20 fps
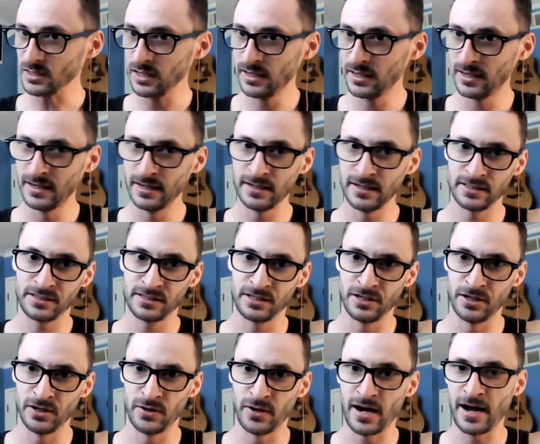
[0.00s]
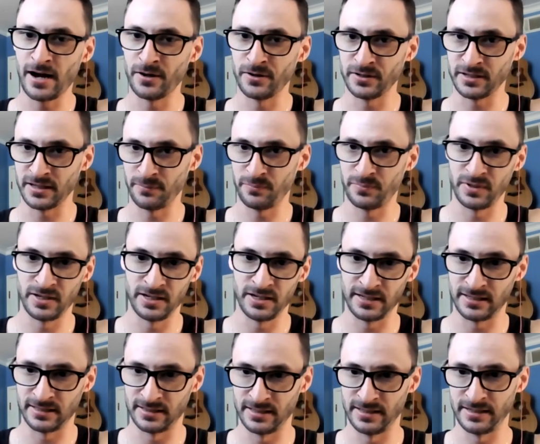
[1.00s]
how to get
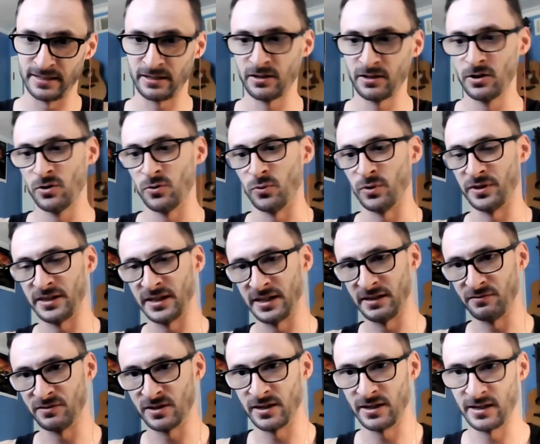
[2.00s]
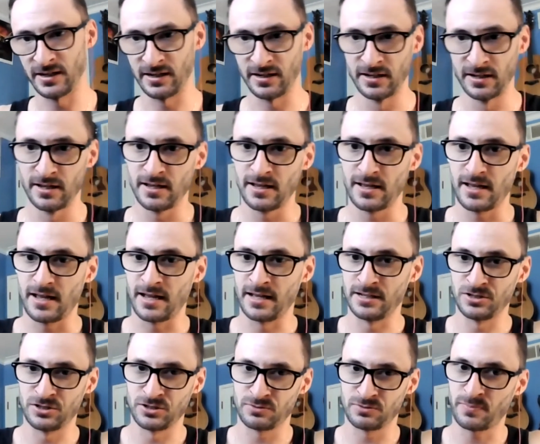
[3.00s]
big and like what they've done
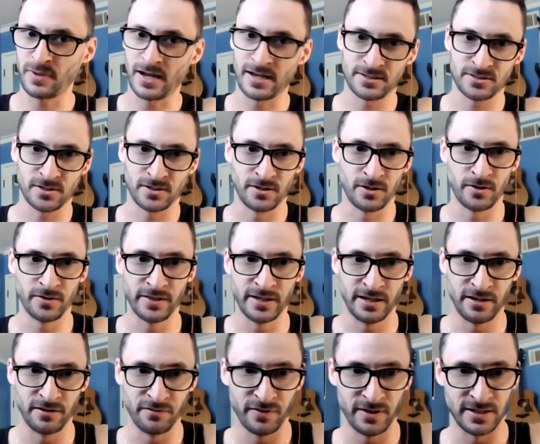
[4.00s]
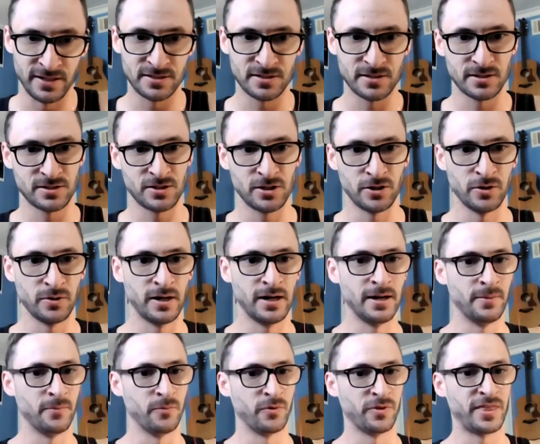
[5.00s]
and just pass on all that advice.
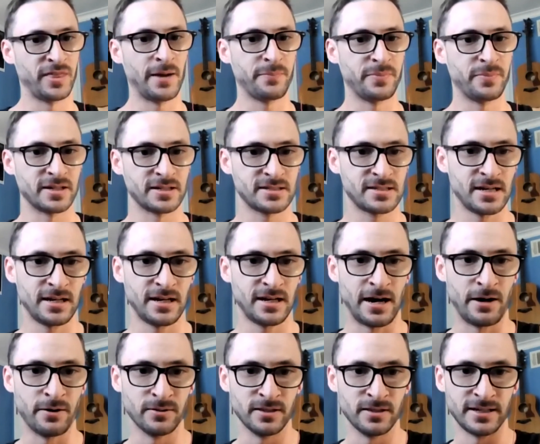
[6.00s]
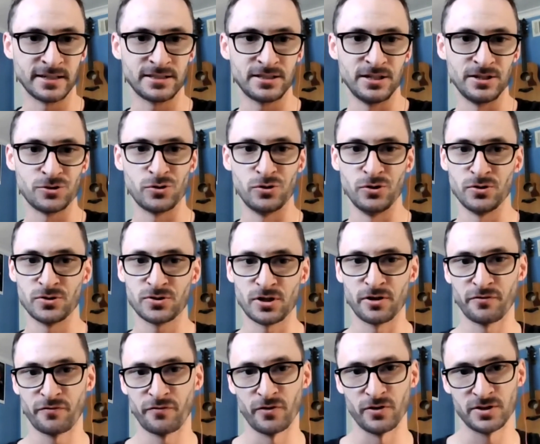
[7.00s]
So with that being said, I would like to introduce
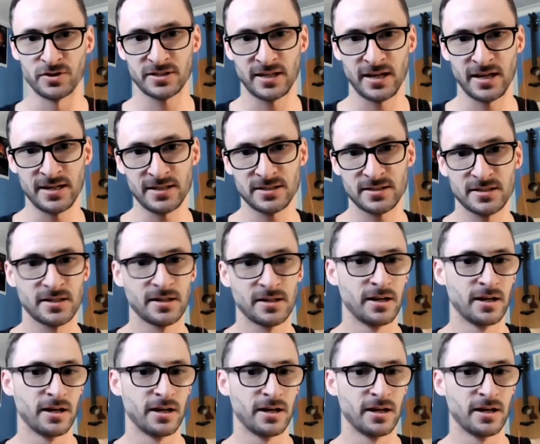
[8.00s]
our first guest,